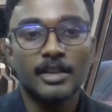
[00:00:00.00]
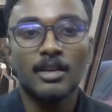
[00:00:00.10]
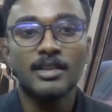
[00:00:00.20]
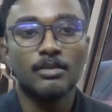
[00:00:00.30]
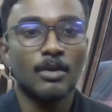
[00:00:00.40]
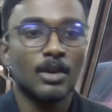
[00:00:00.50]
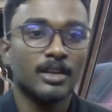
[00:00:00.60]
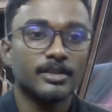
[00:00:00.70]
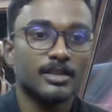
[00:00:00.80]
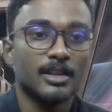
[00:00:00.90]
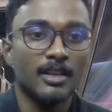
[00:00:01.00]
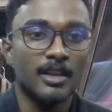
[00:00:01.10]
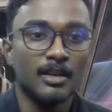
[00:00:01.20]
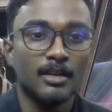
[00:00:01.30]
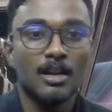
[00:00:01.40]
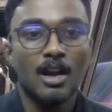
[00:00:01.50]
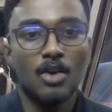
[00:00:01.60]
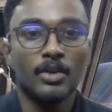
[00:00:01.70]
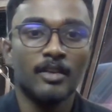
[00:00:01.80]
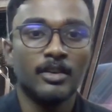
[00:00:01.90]
you asked was, I think,
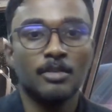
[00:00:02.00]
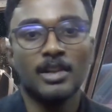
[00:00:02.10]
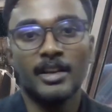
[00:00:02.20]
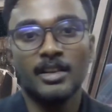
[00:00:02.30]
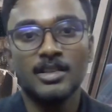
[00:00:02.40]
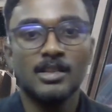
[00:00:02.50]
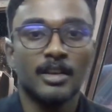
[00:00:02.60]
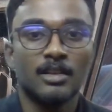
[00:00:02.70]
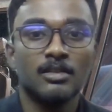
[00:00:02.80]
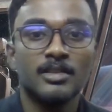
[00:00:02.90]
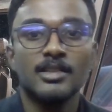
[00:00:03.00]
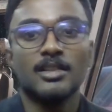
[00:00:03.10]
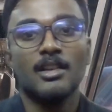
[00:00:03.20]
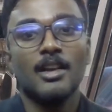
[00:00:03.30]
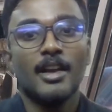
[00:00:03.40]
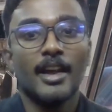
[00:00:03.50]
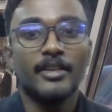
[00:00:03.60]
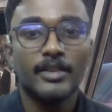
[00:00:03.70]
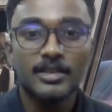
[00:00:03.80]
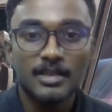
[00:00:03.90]
how can renewable energy technologies
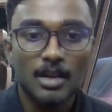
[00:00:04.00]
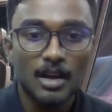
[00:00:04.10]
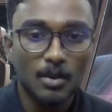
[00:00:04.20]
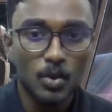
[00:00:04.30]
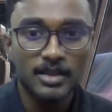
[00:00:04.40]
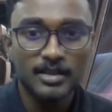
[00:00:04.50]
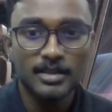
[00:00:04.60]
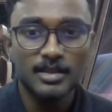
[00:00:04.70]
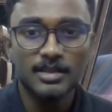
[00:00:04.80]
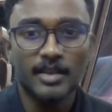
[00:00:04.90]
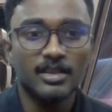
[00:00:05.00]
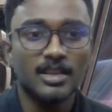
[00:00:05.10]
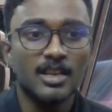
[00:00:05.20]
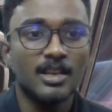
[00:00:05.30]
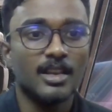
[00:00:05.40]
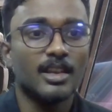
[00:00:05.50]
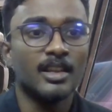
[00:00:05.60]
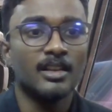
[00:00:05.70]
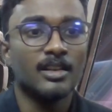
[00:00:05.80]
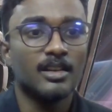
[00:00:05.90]
address water scarcity
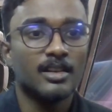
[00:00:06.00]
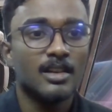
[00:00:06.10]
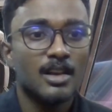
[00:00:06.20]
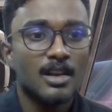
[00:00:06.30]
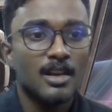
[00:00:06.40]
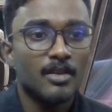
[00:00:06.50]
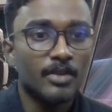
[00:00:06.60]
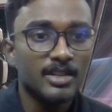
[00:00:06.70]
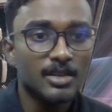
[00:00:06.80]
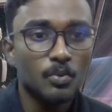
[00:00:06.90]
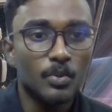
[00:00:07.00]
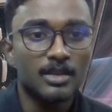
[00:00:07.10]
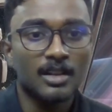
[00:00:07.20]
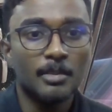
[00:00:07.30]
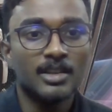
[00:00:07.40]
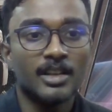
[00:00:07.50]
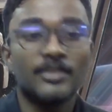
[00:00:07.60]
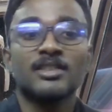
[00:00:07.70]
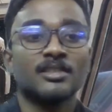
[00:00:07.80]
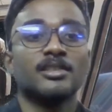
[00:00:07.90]
in region with limited
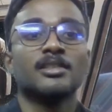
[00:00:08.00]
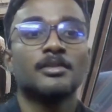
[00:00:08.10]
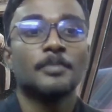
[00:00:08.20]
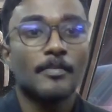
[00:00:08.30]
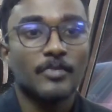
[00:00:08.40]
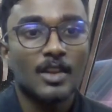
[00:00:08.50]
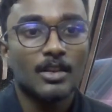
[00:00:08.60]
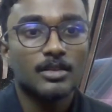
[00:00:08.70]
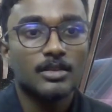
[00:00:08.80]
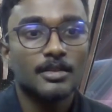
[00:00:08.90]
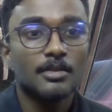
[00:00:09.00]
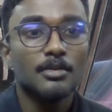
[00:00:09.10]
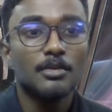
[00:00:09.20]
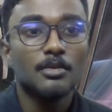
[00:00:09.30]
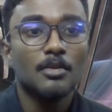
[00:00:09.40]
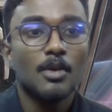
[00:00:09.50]
infrastructure? So